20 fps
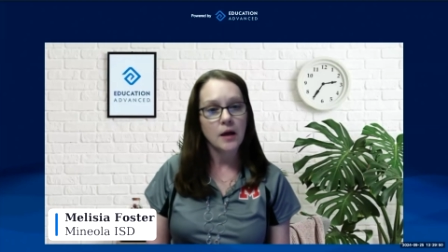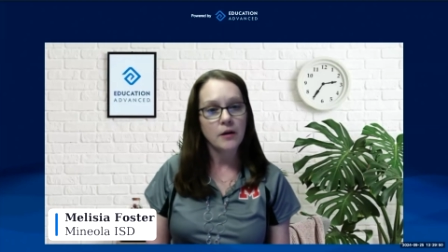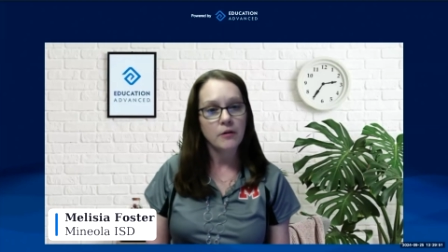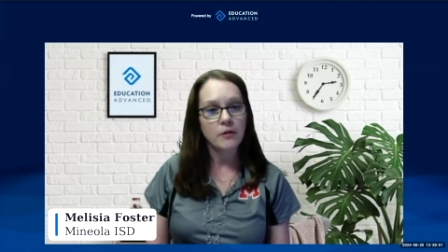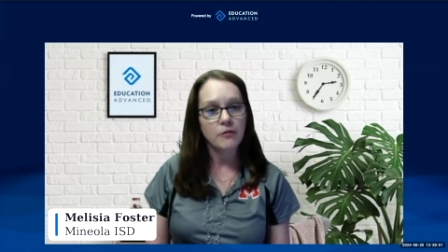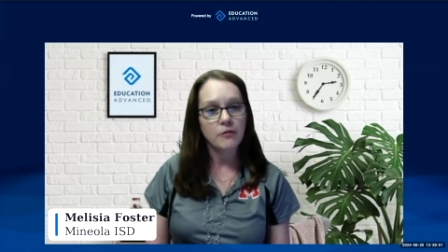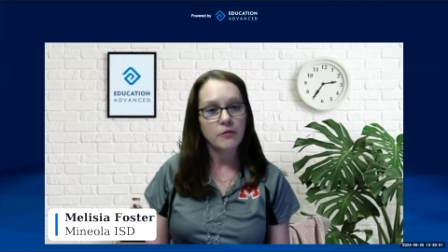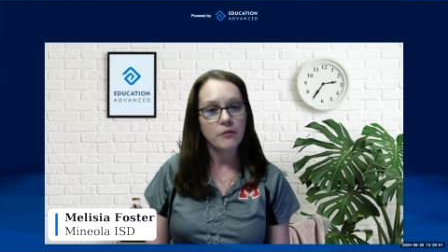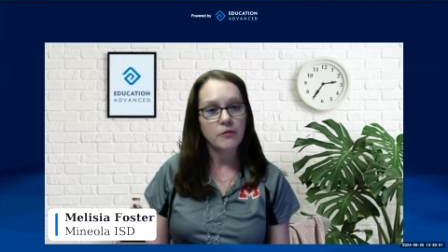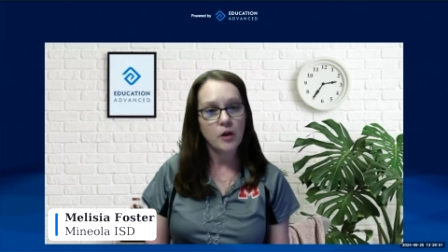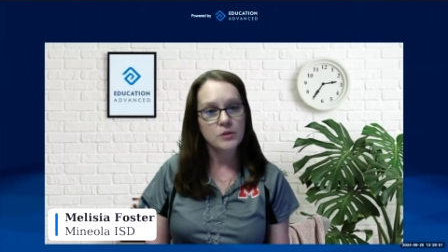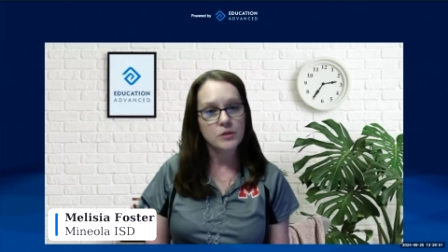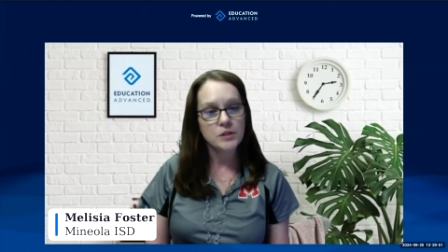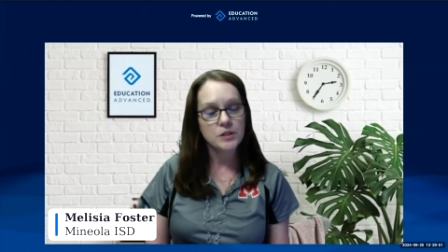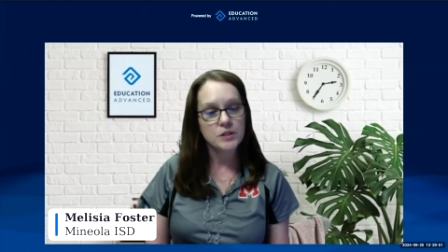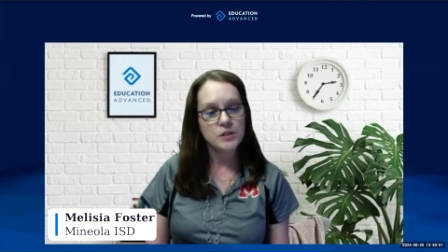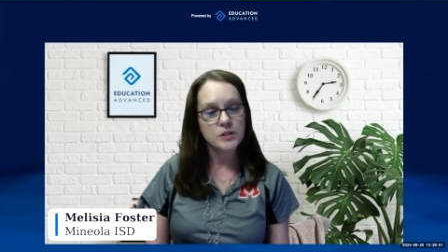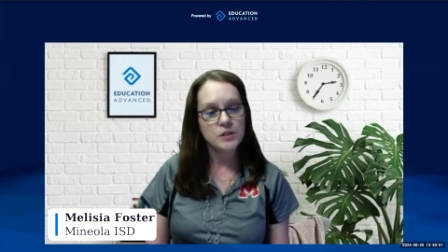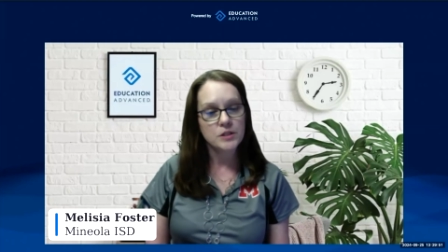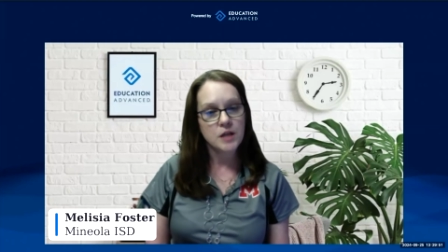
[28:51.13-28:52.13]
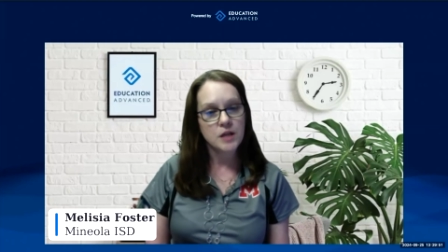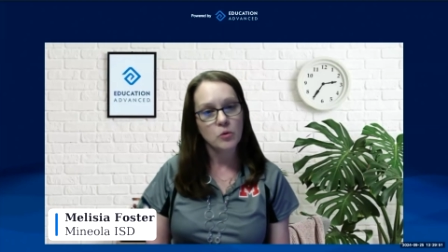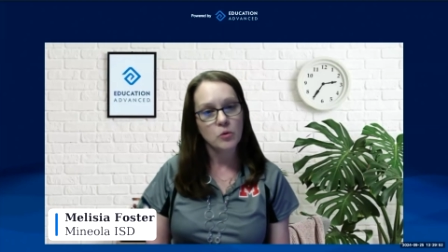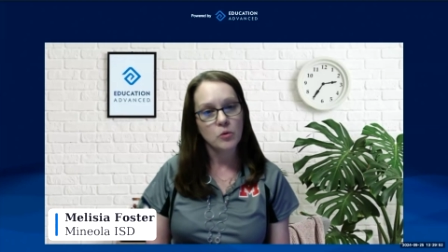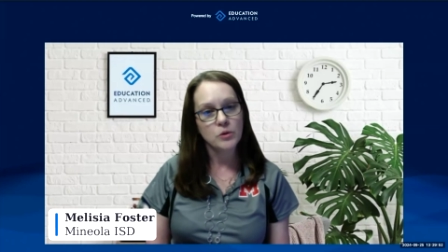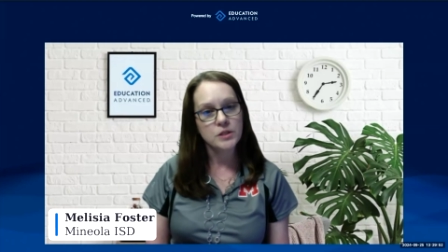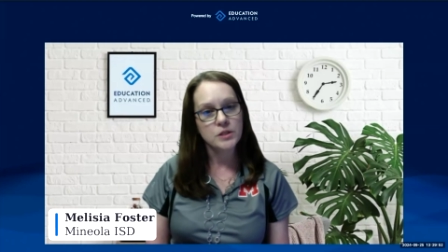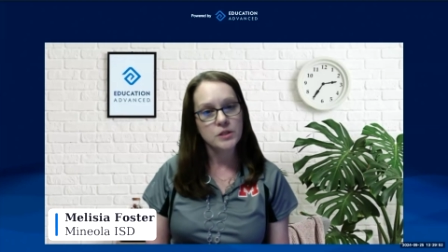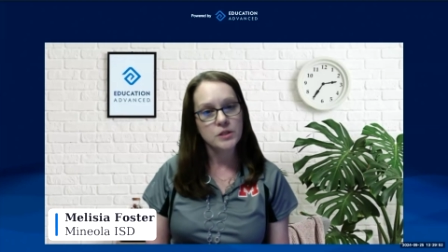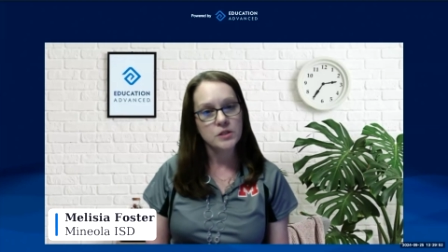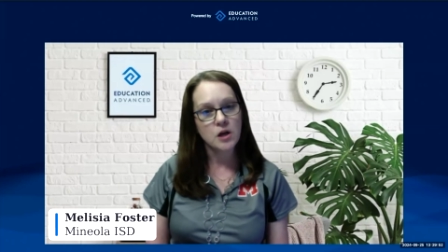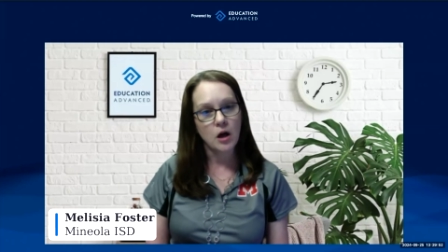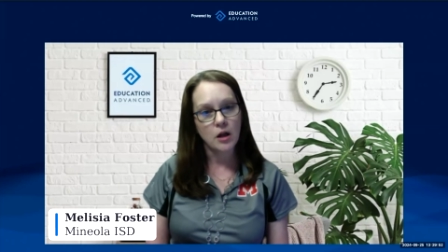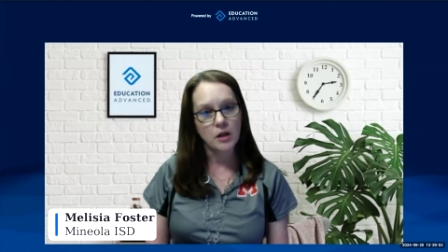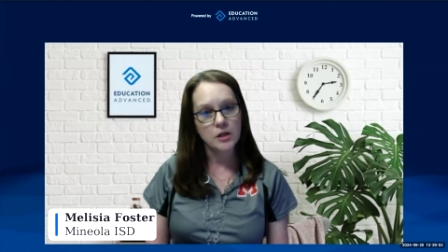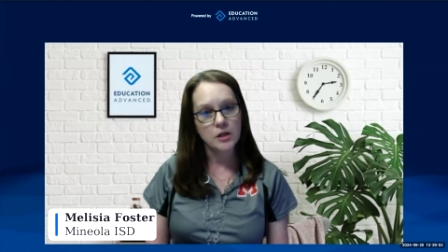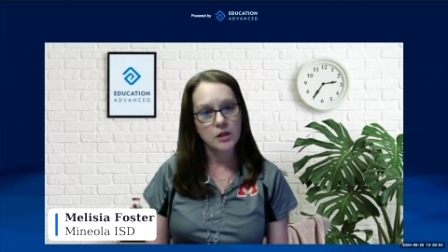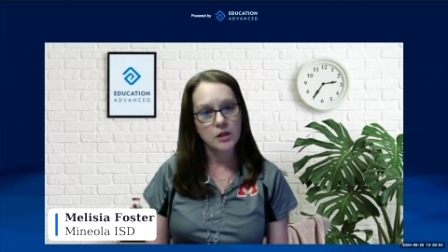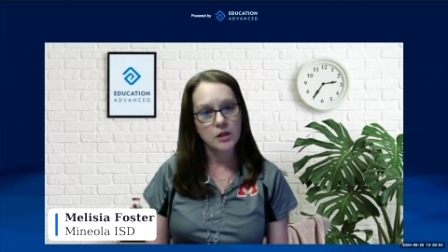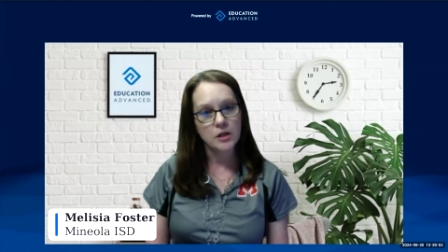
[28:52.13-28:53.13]
It kind of follows the same rules as
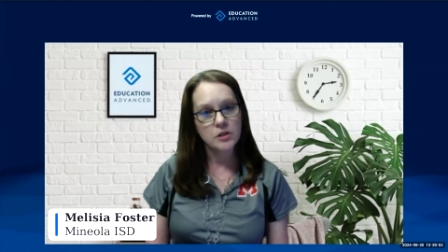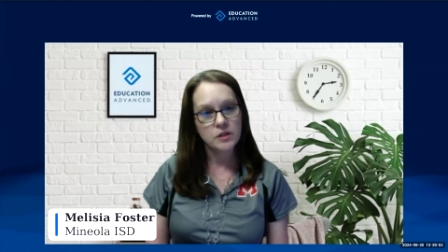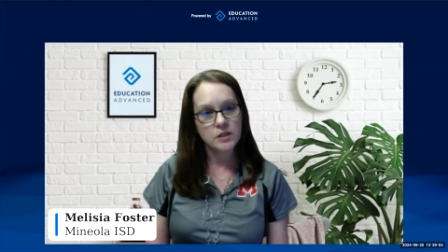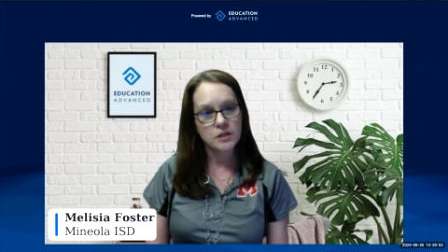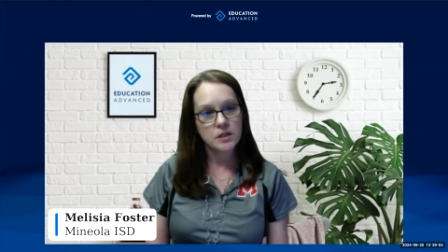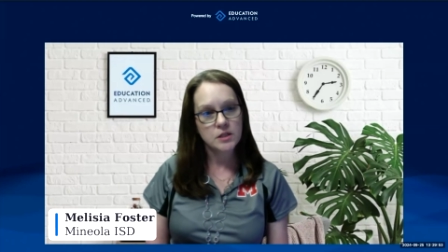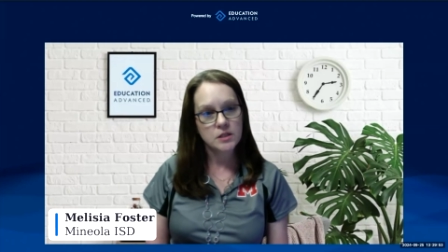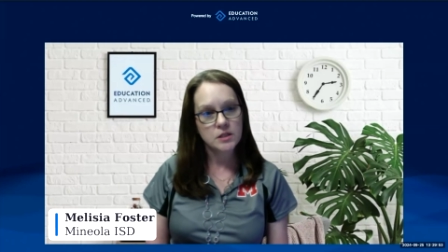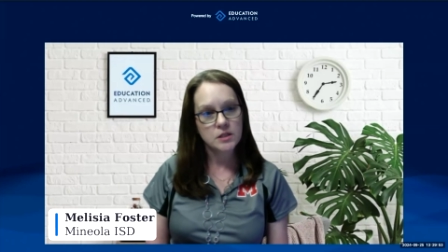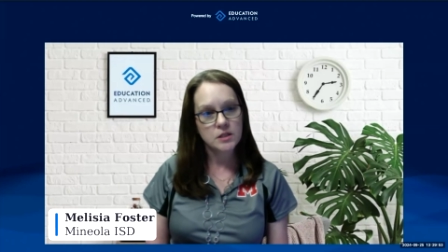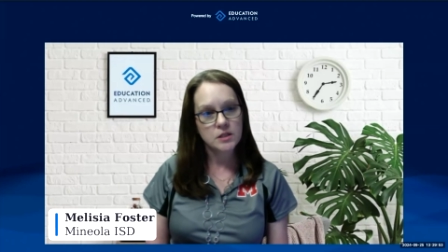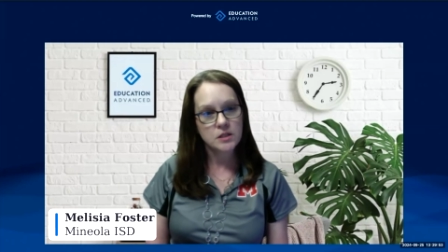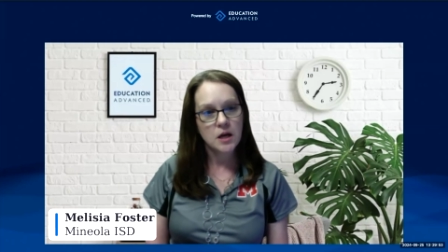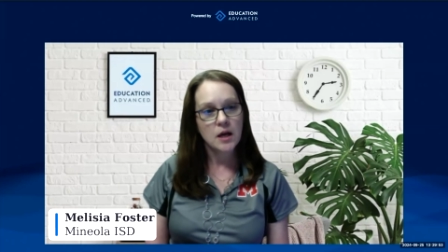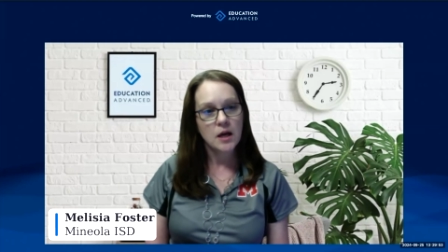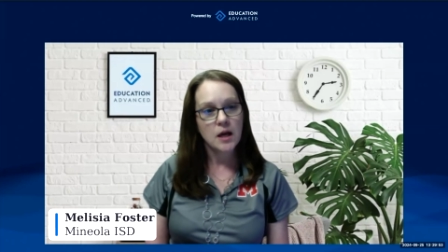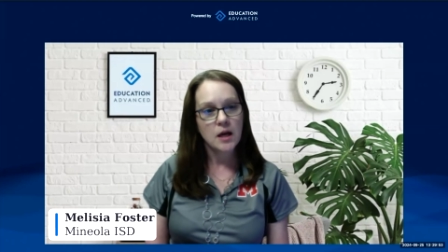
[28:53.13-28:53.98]
college visits.